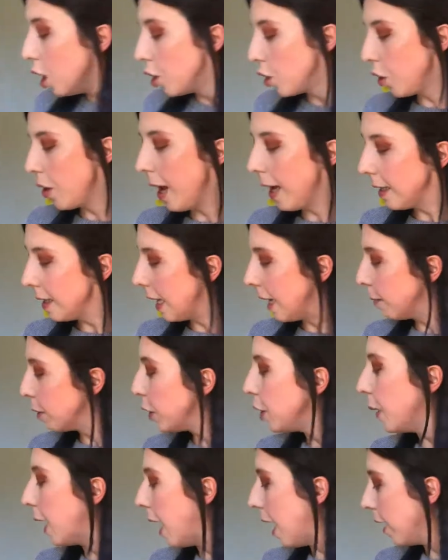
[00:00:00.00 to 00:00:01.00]
So next I'm going
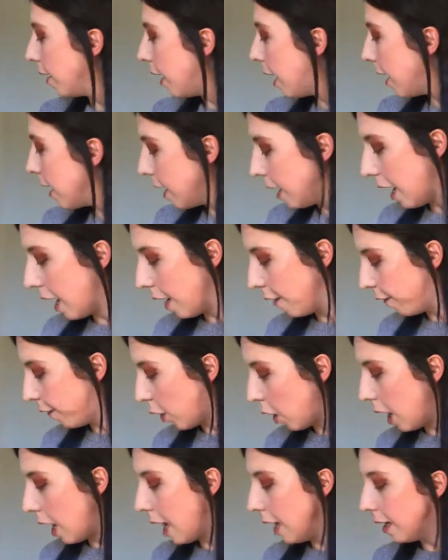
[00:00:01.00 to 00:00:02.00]
to do eyeliner. And
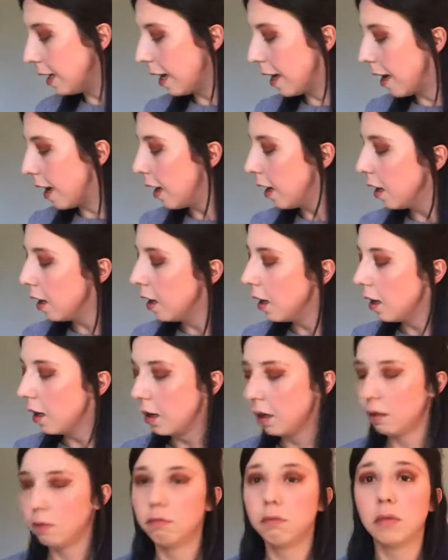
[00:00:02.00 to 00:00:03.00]
for eyeliner,
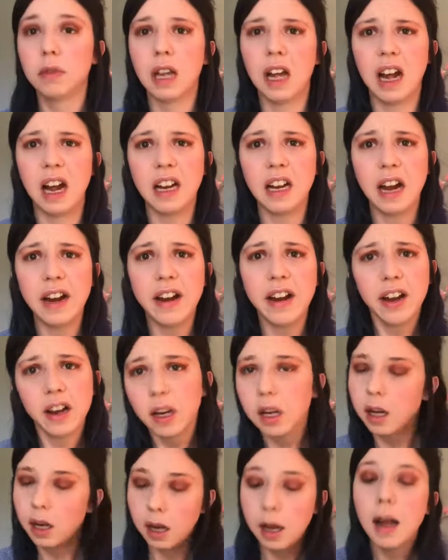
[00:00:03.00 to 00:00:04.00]

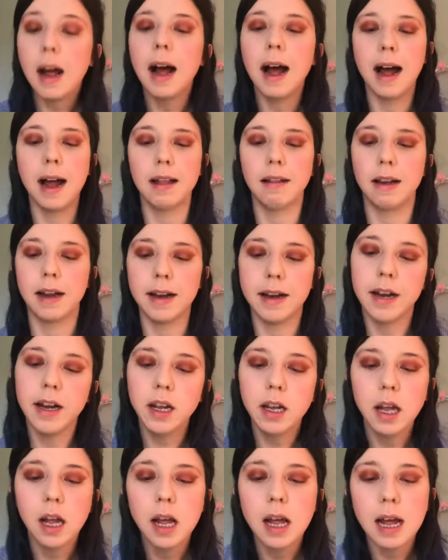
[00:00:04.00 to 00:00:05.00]

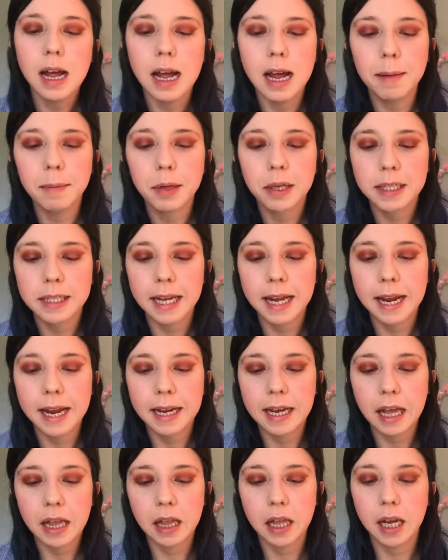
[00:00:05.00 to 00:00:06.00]
I'm going to
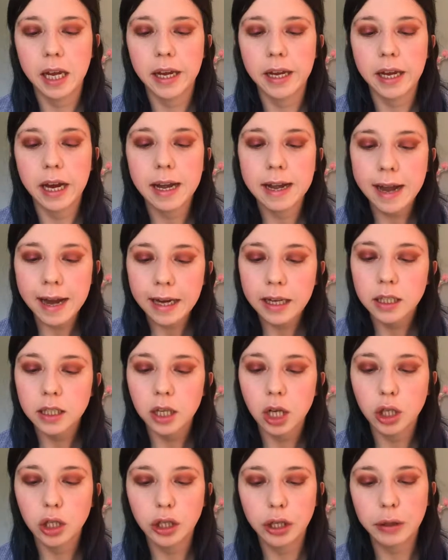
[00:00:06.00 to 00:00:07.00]
take the NYX
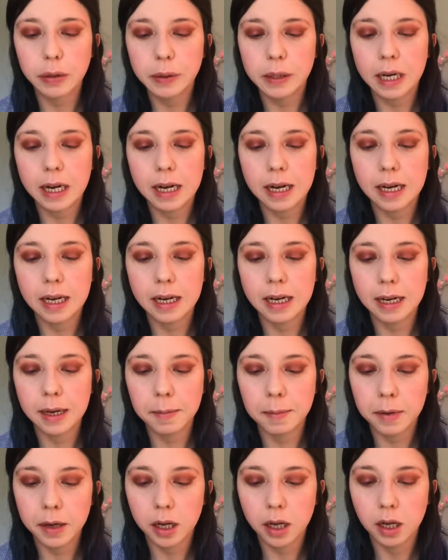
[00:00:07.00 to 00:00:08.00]

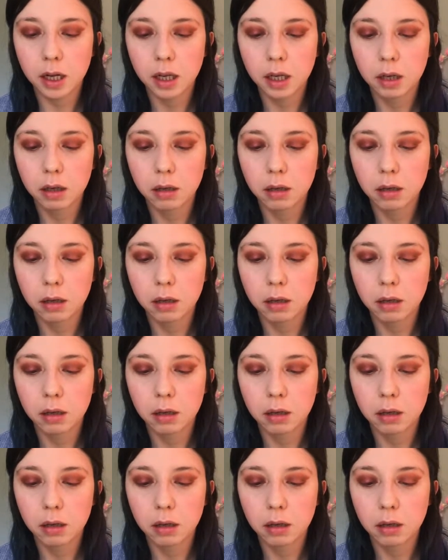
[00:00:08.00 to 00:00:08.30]
two-timer